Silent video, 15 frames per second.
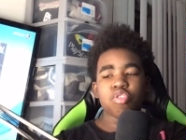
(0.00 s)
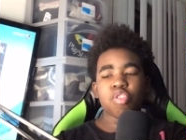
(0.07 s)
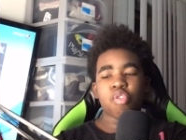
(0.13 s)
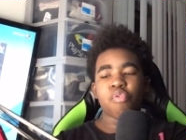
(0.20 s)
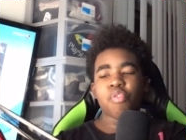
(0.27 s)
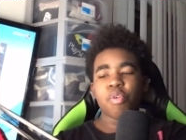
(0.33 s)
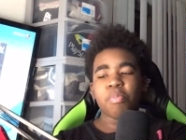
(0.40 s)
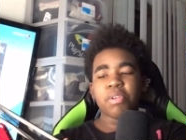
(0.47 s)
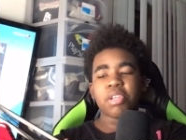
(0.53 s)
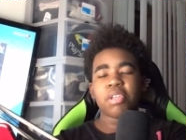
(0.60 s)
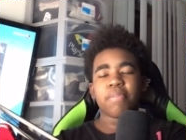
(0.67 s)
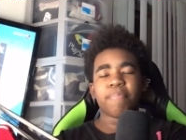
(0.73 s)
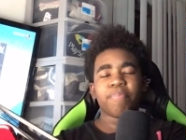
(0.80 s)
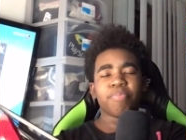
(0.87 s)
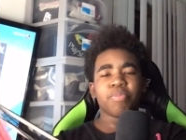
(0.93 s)
You feel
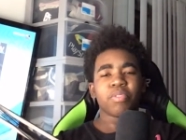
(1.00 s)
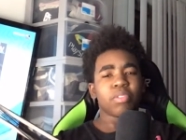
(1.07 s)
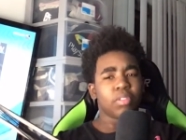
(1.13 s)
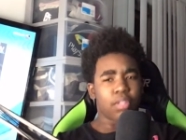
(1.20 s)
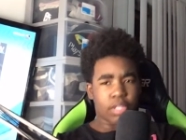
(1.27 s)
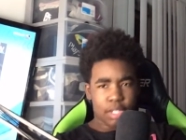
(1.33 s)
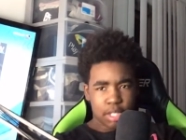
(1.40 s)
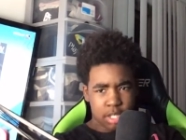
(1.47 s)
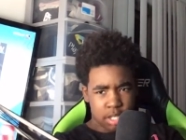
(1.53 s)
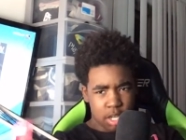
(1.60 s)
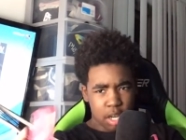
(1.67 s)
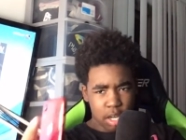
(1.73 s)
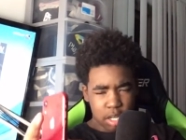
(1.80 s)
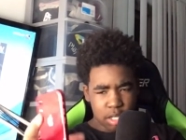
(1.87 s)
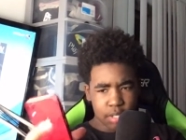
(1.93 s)
me?
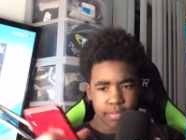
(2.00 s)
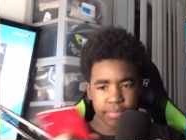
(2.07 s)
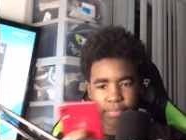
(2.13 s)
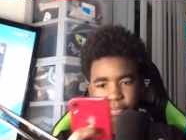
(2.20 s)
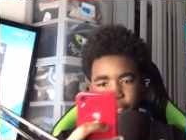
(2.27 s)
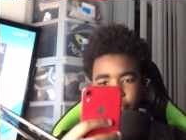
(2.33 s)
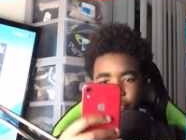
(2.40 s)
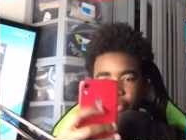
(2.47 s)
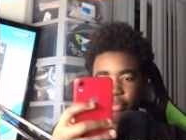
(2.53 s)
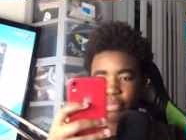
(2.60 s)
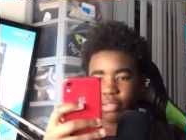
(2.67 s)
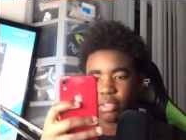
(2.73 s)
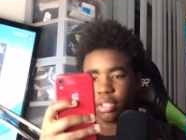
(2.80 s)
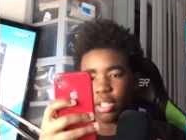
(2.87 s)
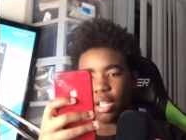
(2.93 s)

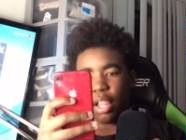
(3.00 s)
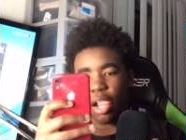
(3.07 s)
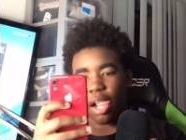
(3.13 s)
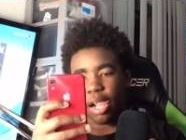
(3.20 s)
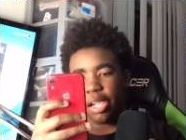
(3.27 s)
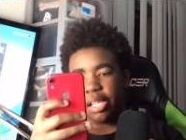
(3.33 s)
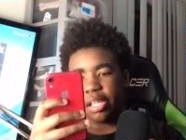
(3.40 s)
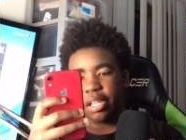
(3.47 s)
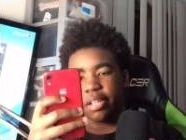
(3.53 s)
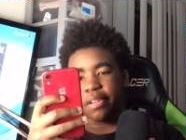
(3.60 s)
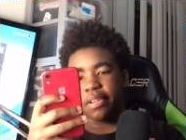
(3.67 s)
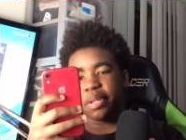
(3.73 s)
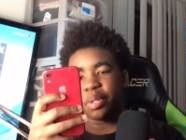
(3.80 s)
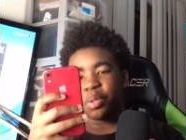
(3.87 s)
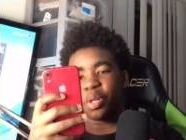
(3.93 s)

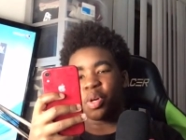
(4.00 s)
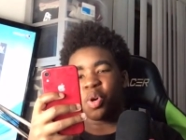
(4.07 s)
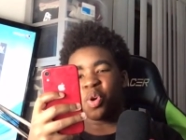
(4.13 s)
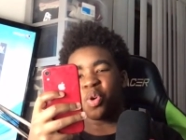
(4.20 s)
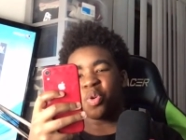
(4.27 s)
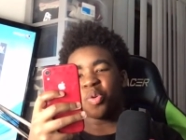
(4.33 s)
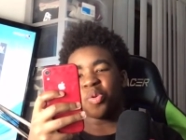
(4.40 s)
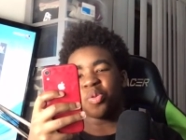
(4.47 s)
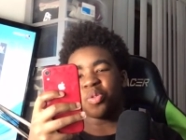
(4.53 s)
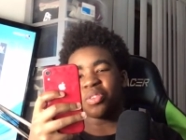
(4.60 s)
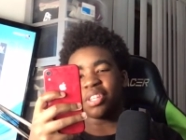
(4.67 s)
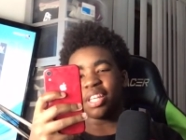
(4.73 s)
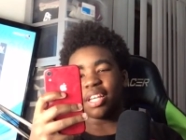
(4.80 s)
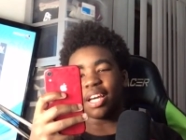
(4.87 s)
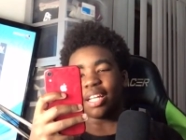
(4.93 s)
Yeah. Who you
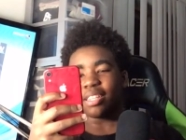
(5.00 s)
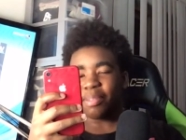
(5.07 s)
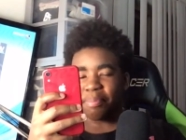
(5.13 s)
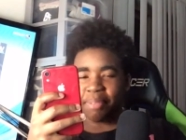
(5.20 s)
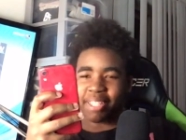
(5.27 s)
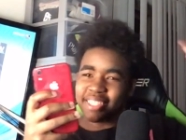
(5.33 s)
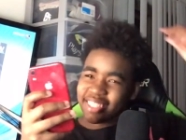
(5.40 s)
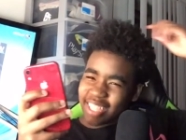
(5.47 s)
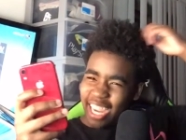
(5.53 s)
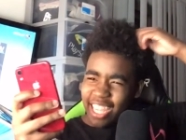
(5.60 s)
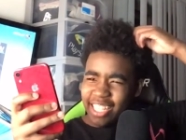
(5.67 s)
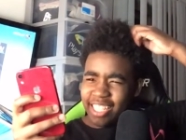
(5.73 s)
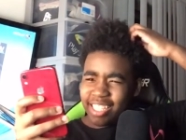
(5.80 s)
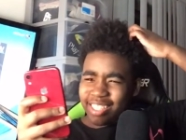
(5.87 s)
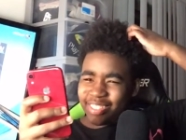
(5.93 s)
think got the best
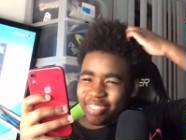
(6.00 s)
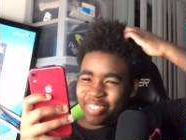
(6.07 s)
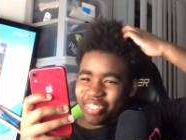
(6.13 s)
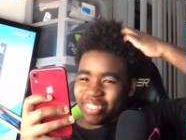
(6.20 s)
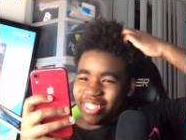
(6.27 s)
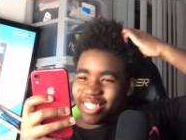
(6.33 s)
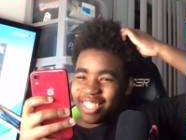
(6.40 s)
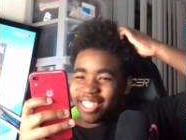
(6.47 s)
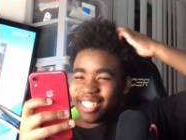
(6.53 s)
Chinese food?